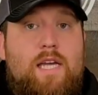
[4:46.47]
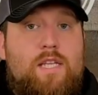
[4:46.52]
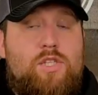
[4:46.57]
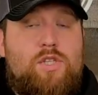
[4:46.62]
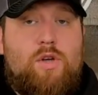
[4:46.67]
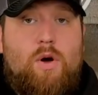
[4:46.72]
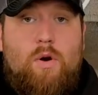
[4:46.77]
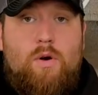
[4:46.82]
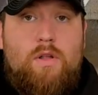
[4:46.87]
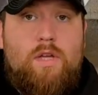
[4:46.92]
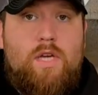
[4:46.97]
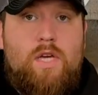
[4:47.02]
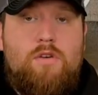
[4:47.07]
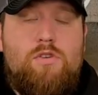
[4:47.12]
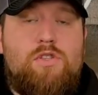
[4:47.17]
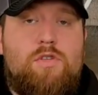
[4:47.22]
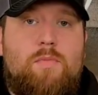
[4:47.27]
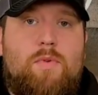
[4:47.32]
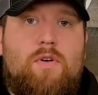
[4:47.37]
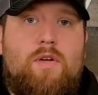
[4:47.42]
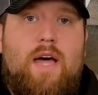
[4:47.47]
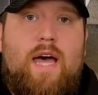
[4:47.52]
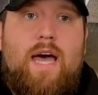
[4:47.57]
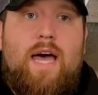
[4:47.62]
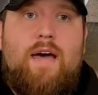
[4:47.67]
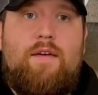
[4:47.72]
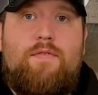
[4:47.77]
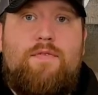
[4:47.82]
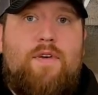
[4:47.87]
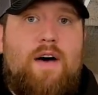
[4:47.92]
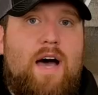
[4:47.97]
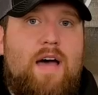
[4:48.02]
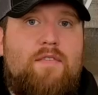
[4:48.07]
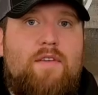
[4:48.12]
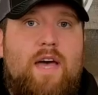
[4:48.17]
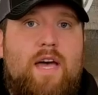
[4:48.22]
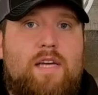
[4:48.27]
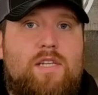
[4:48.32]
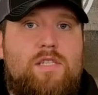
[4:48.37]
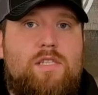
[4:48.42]
It's totally usable at
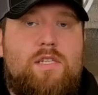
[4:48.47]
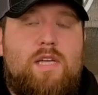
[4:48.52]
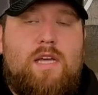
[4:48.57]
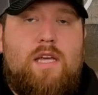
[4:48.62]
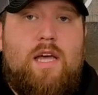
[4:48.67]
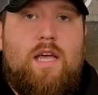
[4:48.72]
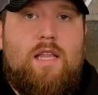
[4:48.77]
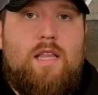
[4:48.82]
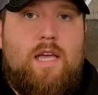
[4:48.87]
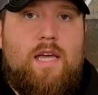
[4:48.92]
5x.